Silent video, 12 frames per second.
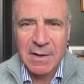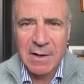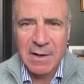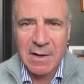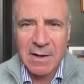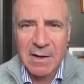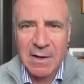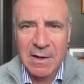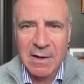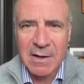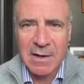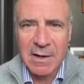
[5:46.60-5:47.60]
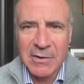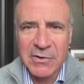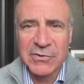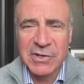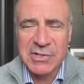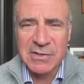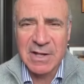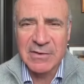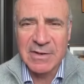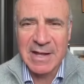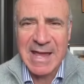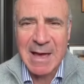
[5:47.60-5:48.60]
uh, a decision
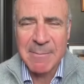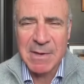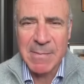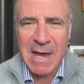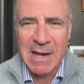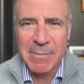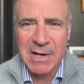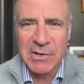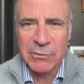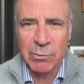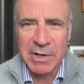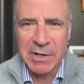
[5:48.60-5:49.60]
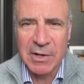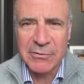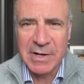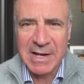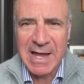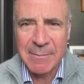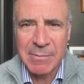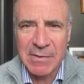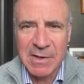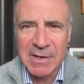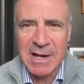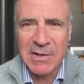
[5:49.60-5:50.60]
that can't be made by just one country. It can't be
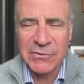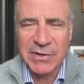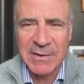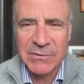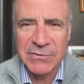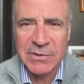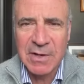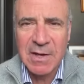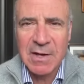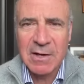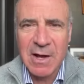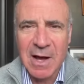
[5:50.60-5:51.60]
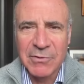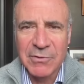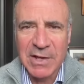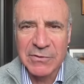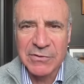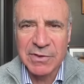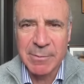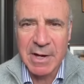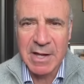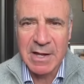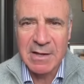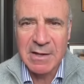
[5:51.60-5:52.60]
the United States confiscates the
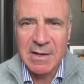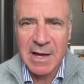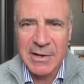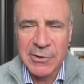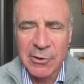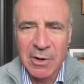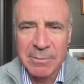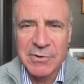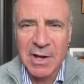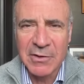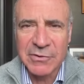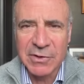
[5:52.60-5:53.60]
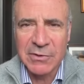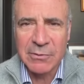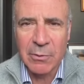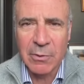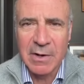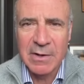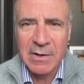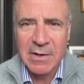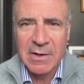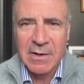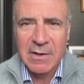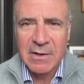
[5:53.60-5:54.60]
money and Europe doesn't, or
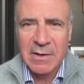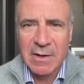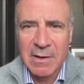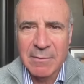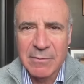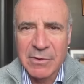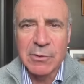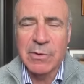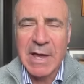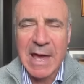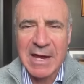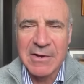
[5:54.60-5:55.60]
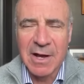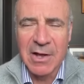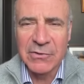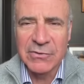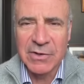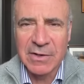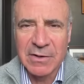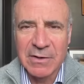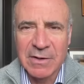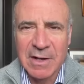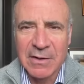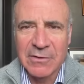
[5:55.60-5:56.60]
um, the UK does
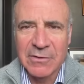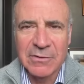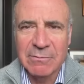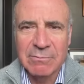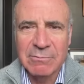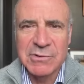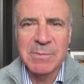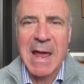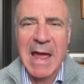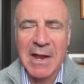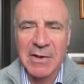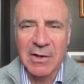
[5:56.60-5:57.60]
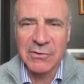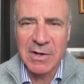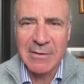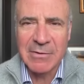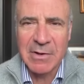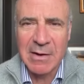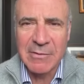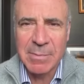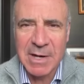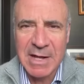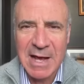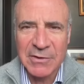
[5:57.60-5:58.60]
and and Japan doesn't. Every
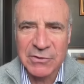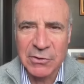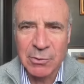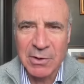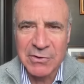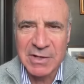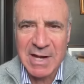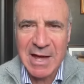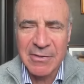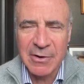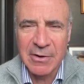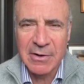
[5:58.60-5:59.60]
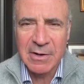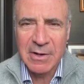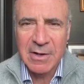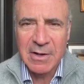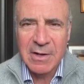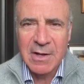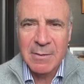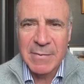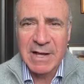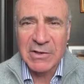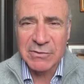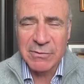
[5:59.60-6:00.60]
everybody has to do it together,
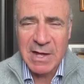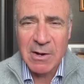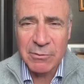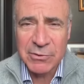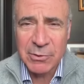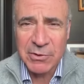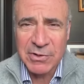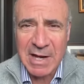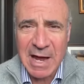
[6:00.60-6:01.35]
because if they don't do it